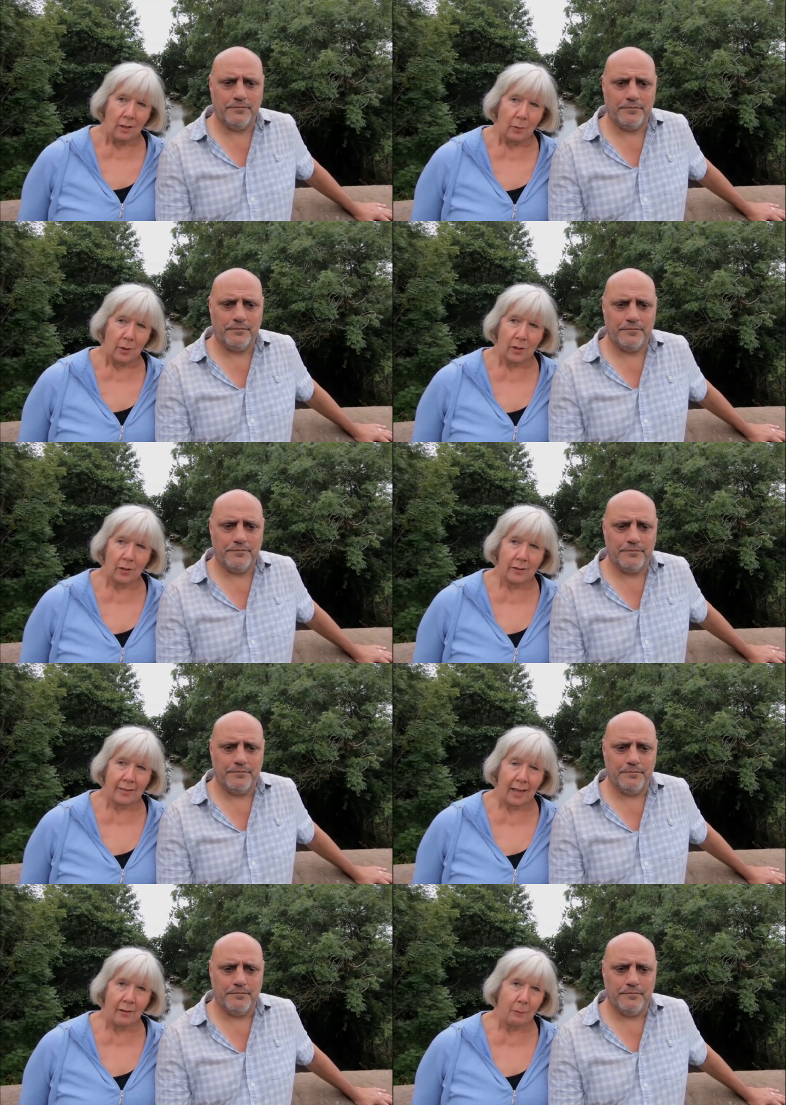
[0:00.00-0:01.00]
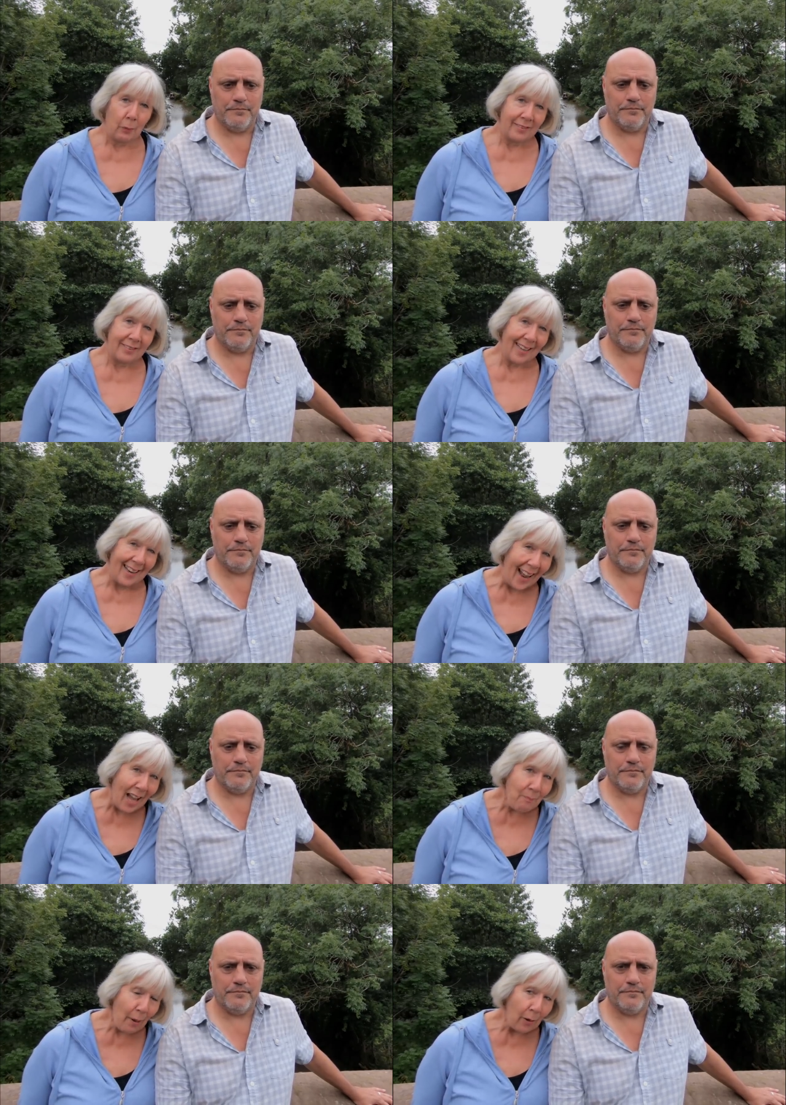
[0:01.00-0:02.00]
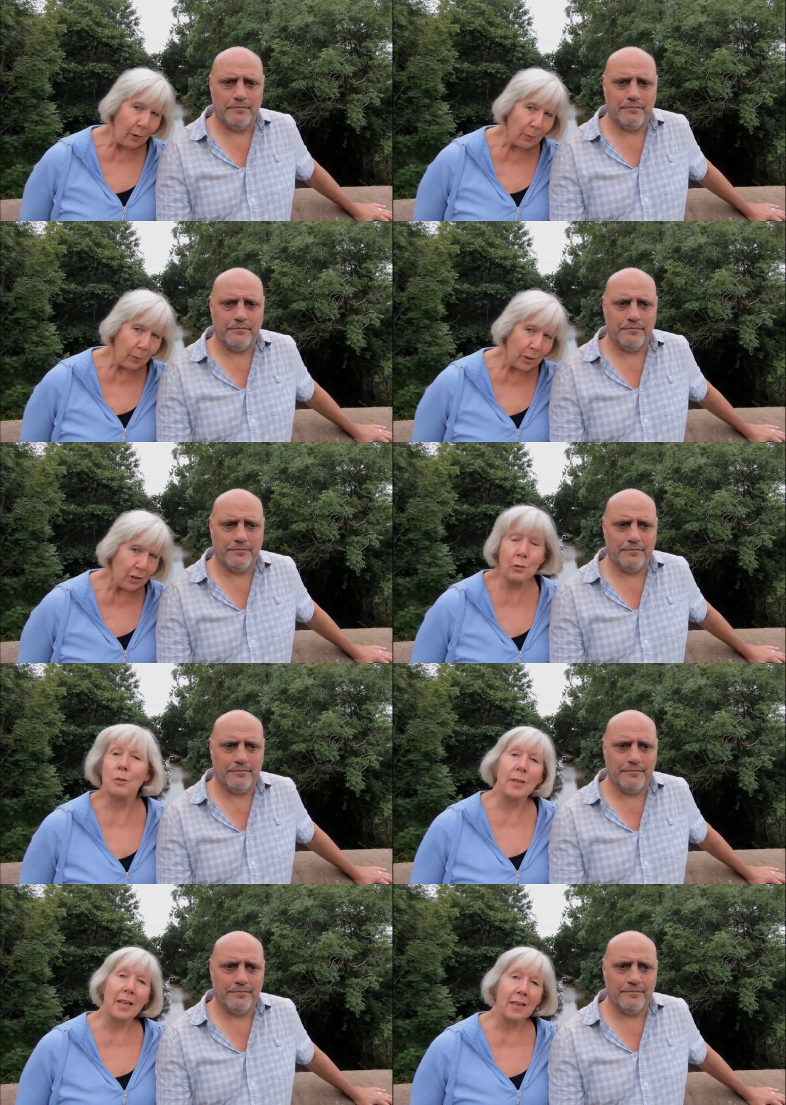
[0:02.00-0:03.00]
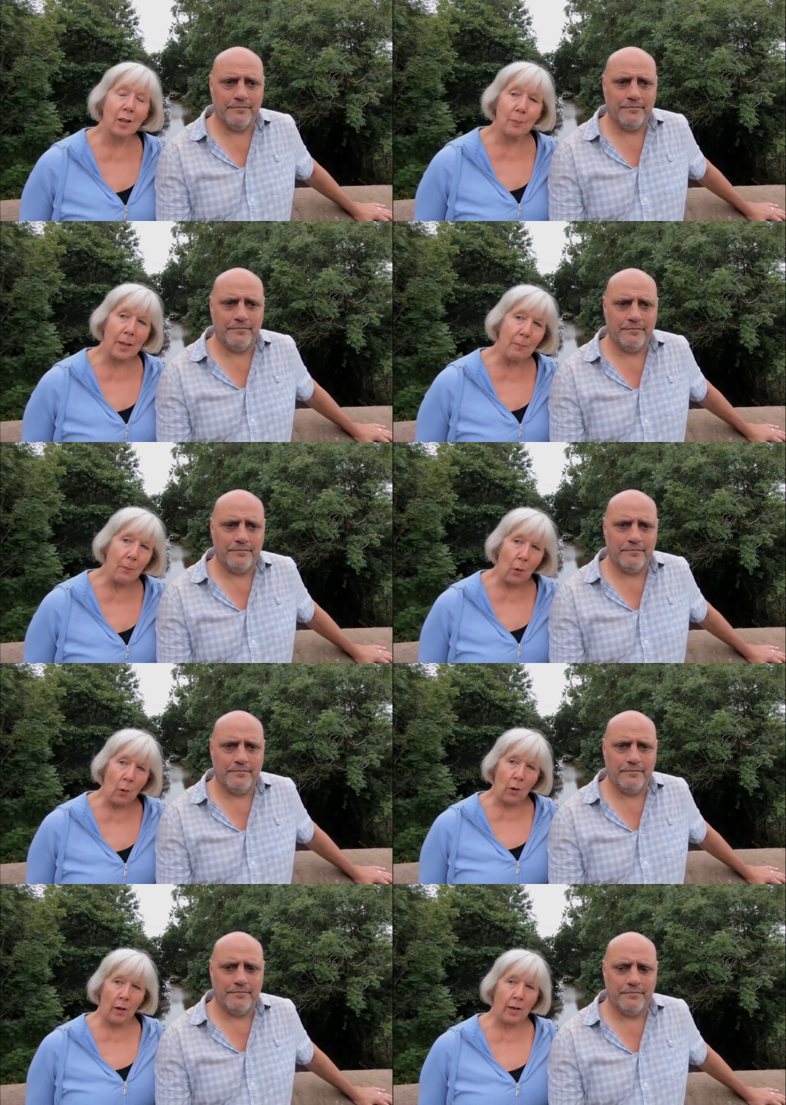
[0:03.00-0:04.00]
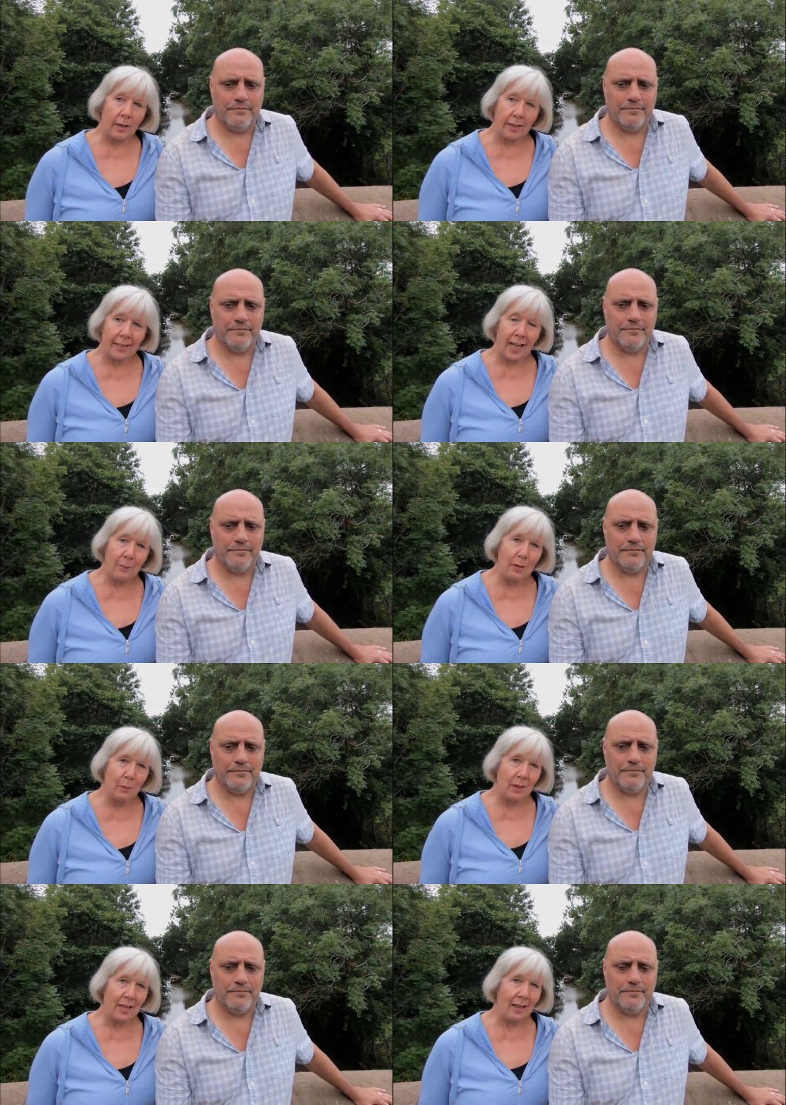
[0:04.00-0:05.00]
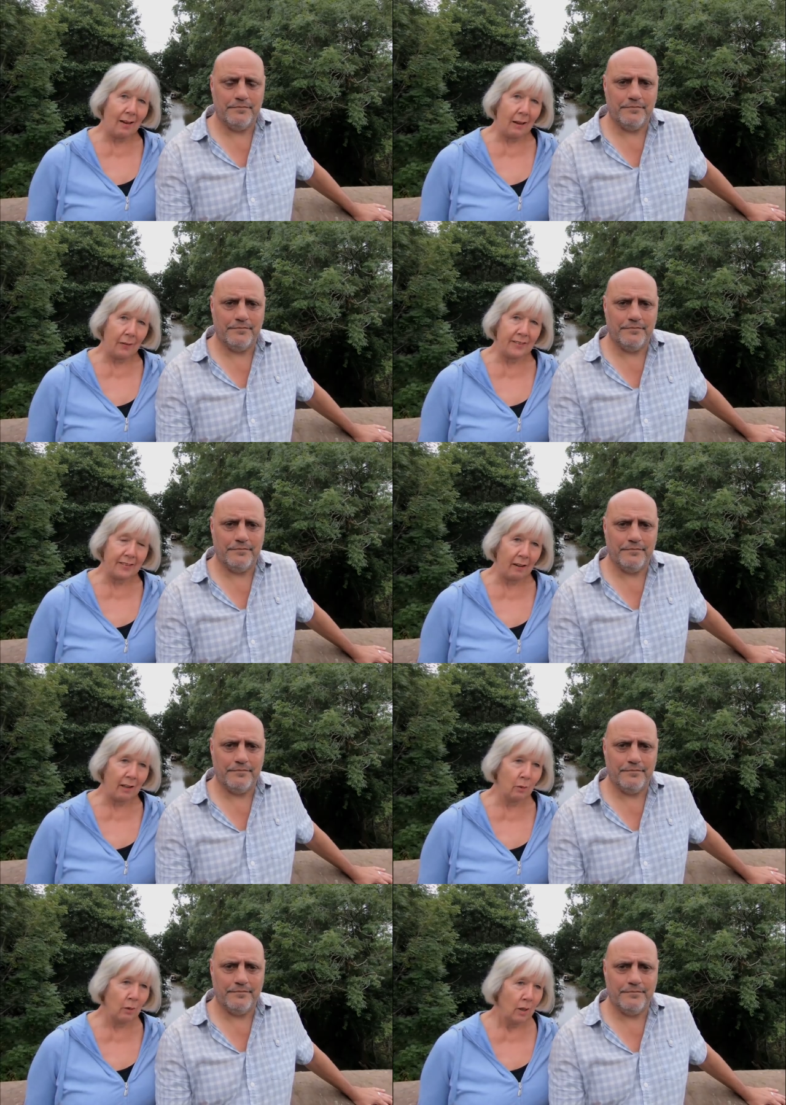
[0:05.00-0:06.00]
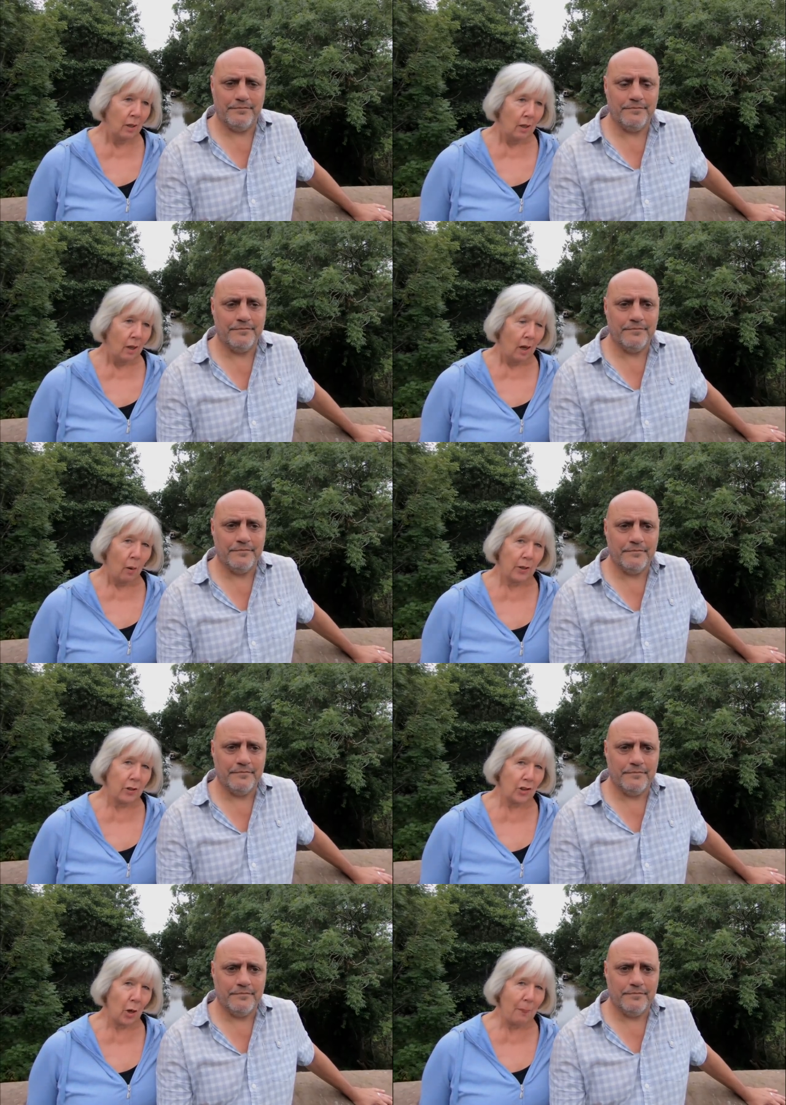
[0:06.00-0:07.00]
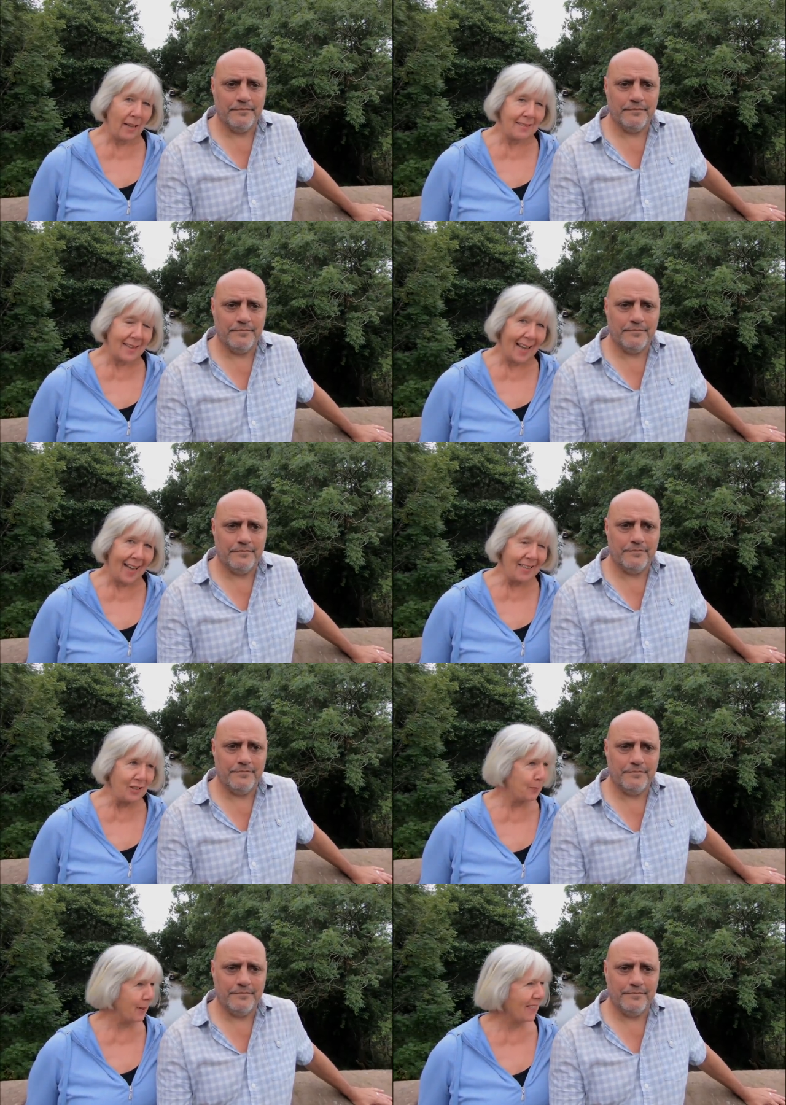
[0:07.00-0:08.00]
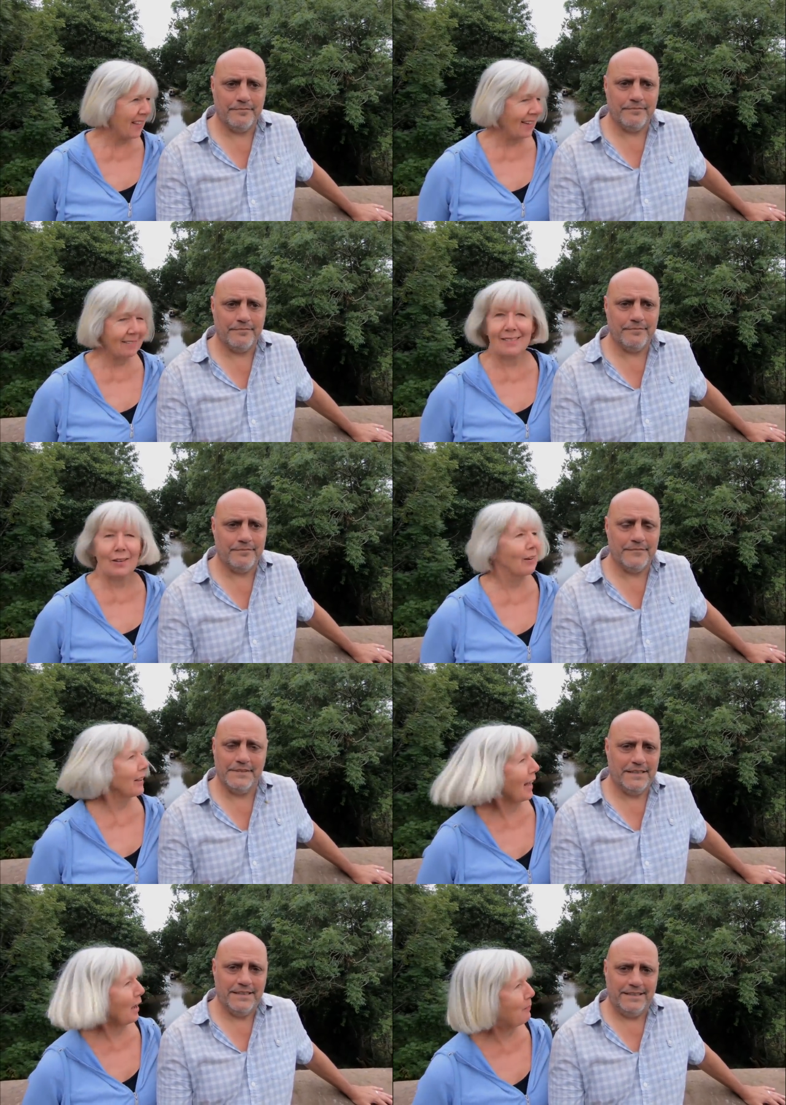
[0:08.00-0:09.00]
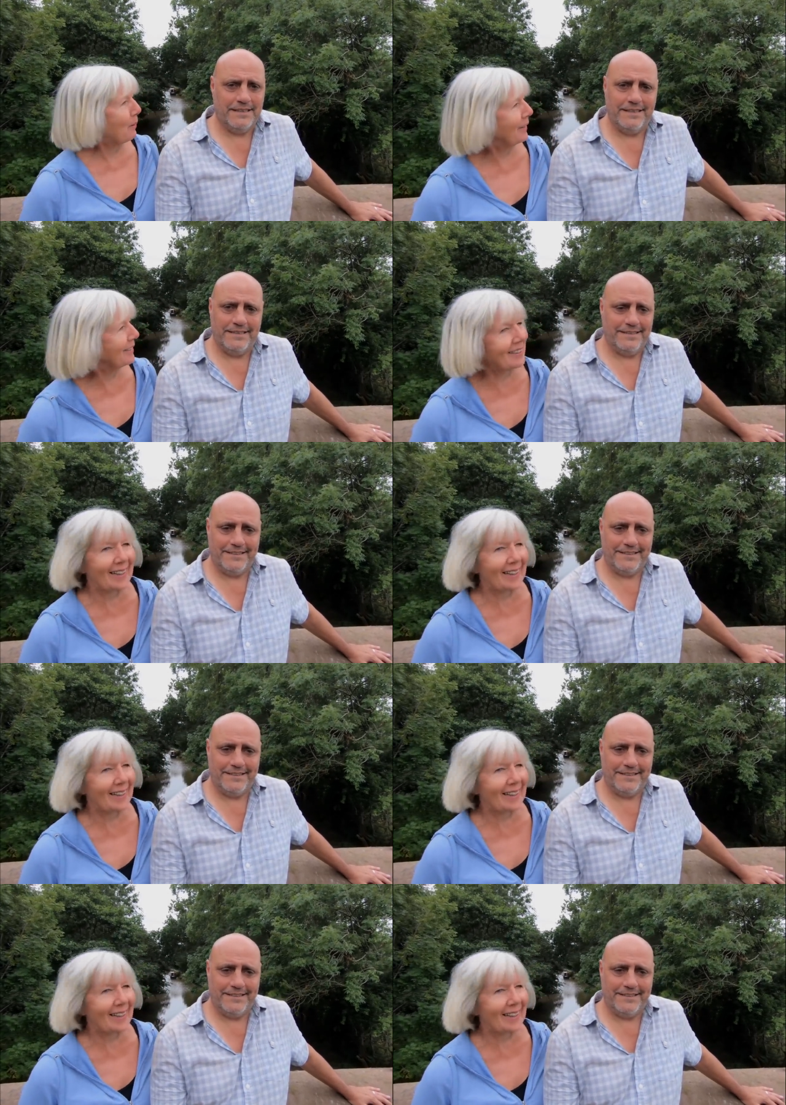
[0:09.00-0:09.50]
Speaker 1: We could have bought a second-hand boat, which would be a little bit more in keeping with our lifestyle. Or we could have gone back to land, but that's not going to happen, is